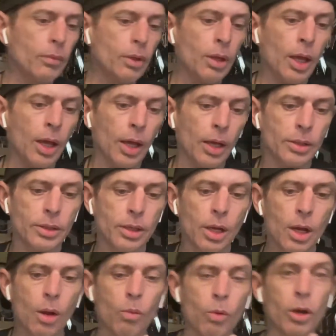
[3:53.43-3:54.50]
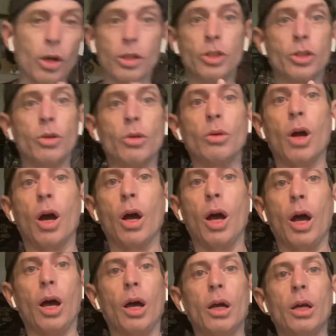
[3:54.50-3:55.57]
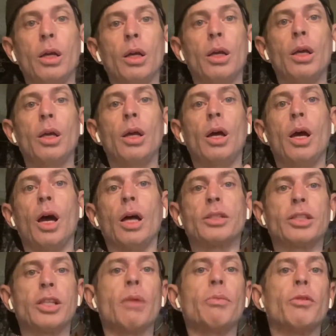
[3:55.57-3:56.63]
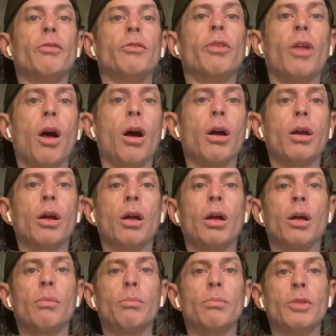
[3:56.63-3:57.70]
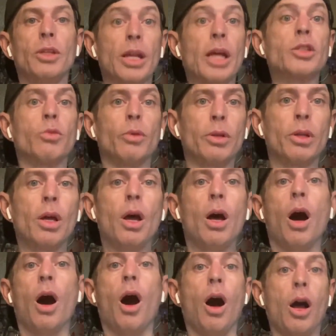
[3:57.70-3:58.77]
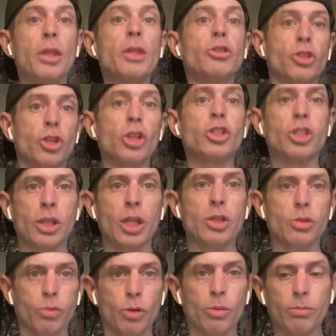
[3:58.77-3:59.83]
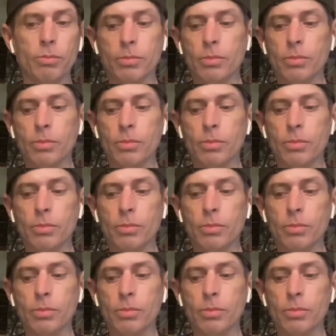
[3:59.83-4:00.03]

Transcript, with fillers: and we're going to do uh, a separate vlog, the next one, on just this room